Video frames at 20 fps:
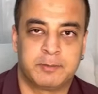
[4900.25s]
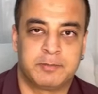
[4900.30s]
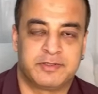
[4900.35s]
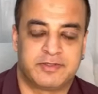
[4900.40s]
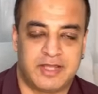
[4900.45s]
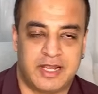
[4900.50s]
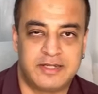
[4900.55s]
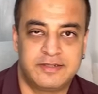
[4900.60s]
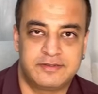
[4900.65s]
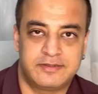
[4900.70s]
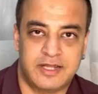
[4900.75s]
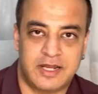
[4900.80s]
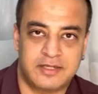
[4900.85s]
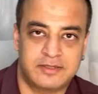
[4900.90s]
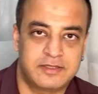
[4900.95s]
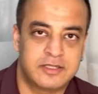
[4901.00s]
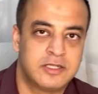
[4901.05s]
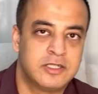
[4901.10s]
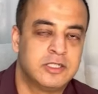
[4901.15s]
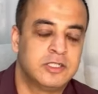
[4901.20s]
Besides
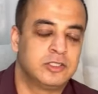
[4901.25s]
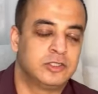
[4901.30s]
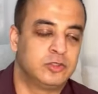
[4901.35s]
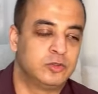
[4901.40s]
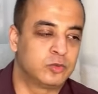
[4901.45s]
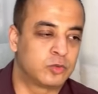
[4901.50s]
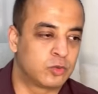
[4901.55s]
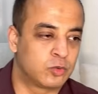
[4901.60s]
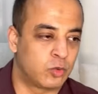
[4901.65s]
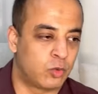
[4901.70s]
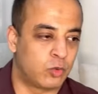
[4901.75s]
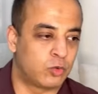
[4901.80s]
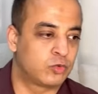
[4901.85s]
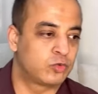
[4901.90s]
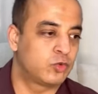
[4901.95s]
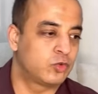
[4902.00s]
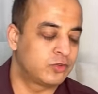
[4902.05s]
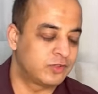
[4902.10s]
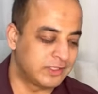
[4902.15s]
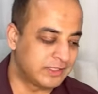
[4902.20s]
that, you could
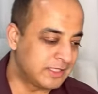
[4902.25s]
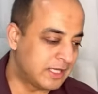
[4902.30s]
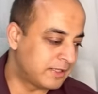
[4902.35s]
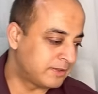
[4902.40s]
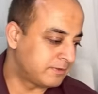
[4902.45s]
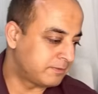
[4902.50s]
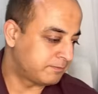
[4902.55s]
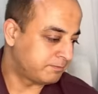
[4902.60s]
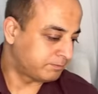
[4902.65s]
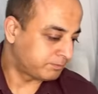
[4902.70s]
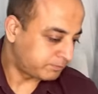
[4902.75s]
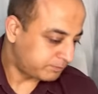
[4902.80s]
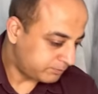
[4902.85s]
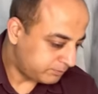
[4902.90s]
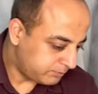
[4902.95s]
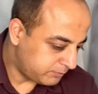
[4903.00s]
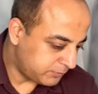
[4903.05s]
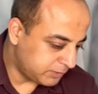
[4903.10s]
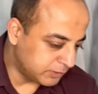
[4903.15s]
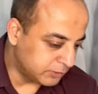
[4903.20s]
also say that
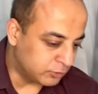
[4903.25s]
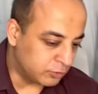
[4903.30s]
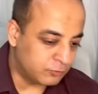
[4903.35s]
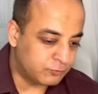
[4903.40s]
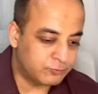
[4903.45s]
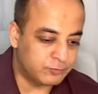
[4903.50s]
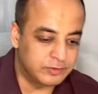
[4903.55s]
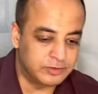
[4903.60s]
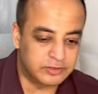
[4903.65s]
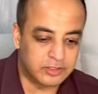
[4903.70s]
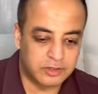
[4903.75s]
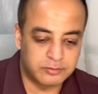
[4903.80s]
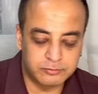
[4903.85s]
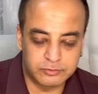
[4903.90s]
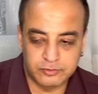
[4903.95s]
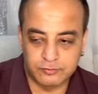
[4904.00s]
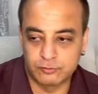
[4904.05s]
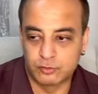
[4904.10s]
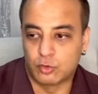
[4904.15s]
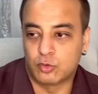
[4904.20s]
you know in
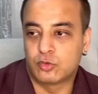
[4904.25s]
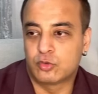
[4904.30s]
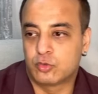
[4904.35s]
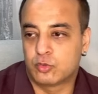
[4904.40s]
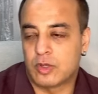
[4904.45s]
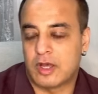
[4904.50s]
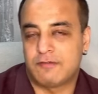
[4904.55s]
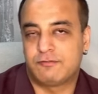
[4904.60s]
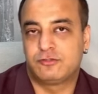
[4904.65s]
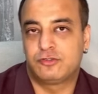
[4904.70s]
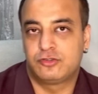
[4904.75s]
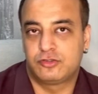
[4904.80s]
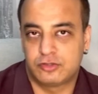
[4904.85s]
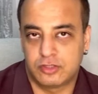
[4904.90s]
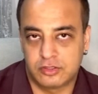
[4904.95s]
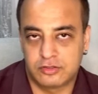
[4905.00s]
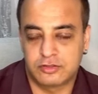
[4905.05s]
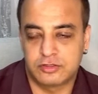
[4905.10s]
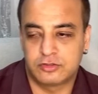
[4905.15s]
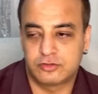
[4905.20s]
terms of those who have
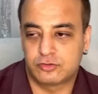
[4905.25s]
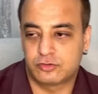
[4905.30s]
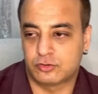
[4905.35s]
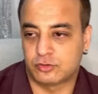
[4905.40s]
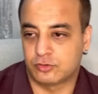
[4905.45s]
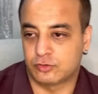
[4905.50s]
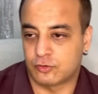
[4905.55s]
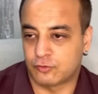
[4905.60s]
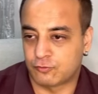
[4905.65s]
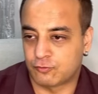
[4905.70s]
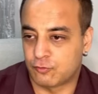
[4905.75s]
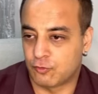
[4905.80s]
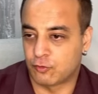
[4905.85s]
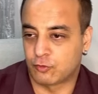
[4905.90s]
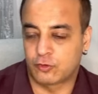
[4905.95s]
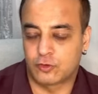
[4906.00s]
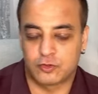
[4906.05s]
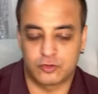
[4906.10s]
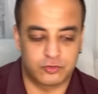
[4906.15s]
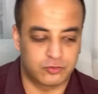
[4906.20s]
children so your
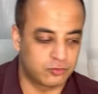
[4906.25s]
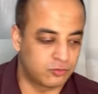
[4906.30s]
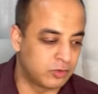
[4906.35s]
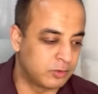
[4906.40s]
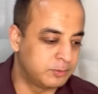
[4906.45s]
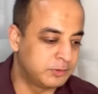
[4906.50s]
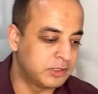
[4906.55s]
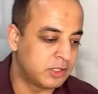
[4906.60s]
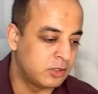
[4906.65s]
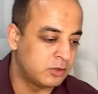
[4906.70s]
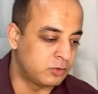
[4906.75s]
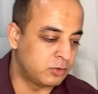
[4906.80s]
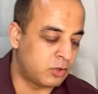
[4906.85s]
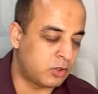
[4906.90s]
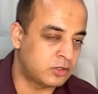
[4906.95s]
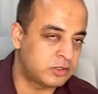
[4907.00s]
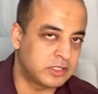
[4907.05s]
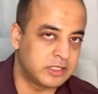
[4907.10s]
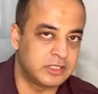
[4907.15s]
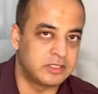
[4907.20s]
focus will be a
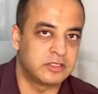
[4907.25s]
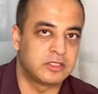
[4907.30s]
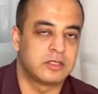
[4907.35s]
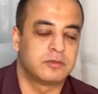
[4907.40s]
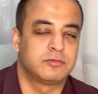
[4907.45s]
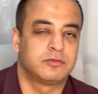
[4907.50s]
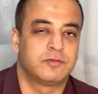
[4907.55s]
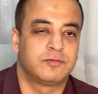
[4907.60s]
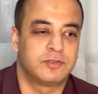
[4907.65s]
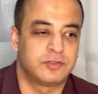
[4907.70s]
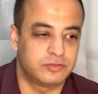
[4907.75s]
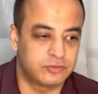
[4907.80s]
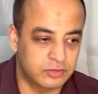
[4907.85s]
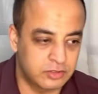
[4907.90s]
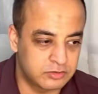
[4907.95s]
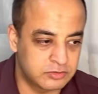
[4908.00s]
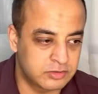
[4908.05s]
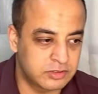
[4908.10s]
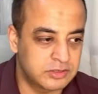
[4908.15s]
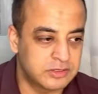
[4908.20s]
lot in terms of
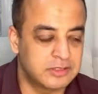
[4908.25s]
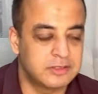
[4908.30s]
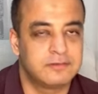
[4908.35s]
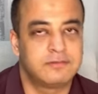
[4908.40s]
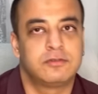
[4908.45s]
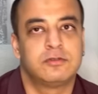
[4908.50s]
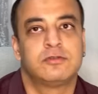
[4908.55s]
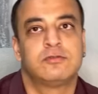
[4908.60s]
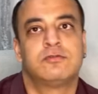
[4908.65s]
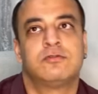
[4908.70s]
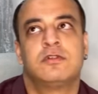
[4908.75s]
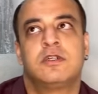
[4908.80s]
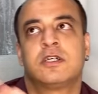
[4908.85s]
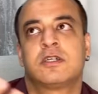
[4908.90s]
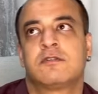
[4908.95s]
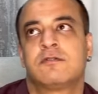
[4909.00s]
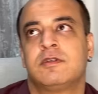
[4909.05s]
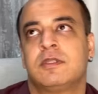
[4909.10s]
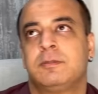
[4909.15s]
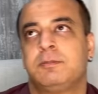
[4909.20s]
children if you
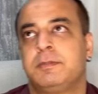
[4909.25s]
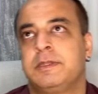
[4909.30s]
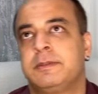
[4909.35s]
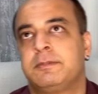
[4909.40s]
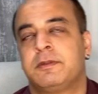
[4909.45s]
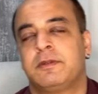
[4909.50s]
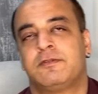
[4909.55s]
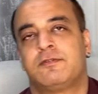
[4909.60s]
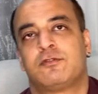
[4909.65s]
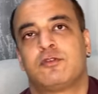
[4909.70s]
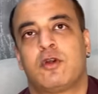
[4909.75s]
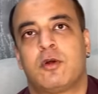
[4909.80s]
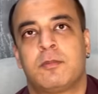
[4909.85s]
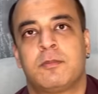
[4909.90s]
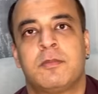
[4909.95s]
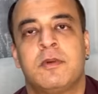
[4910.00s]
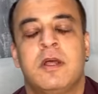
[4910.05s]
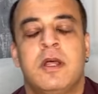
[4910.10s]
work with people from